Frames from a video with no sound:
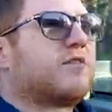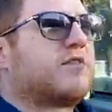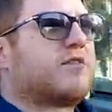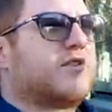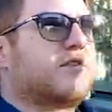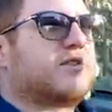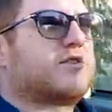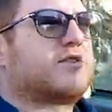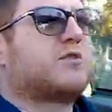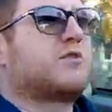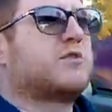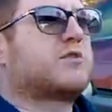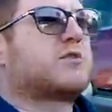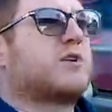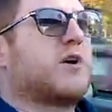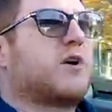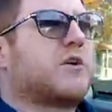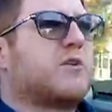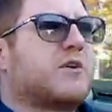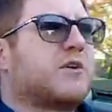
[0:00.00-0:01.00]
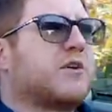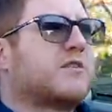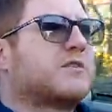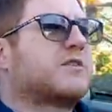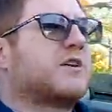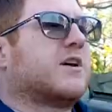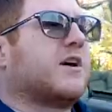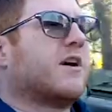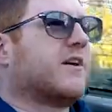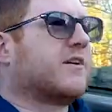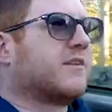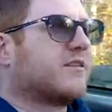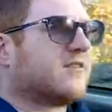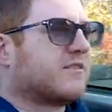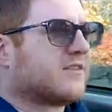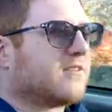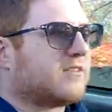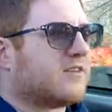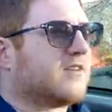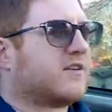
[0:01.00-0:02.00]
If it's too slow, there's
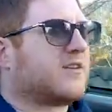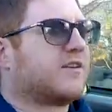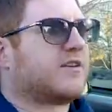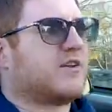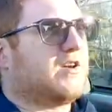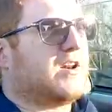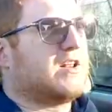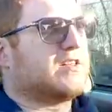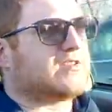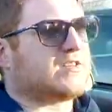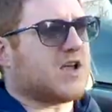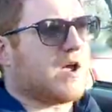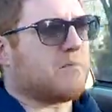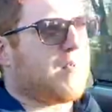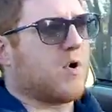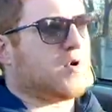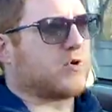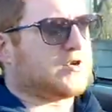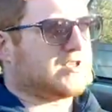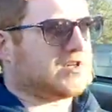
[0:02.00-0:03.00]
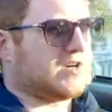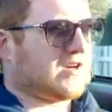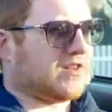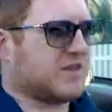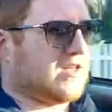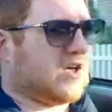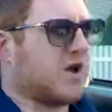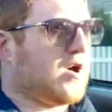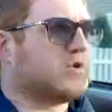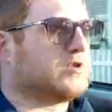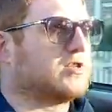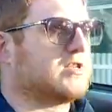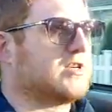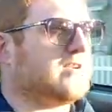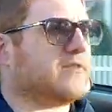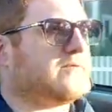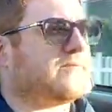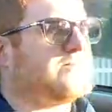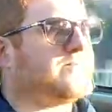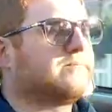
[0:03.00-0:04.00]
you need some motion in the ocean,
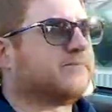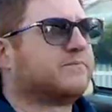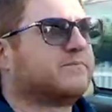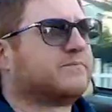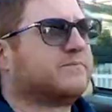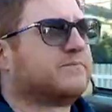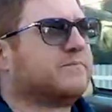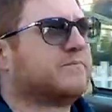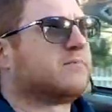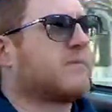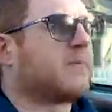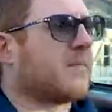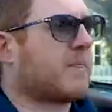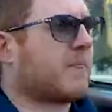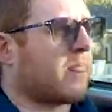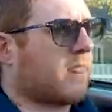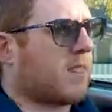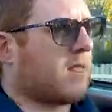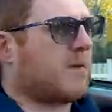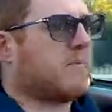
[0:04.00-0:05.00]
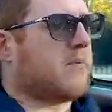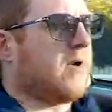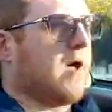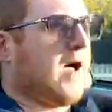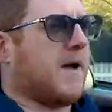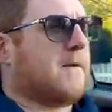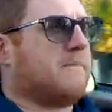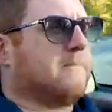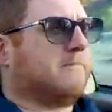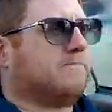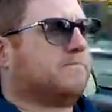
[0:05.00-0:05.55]
but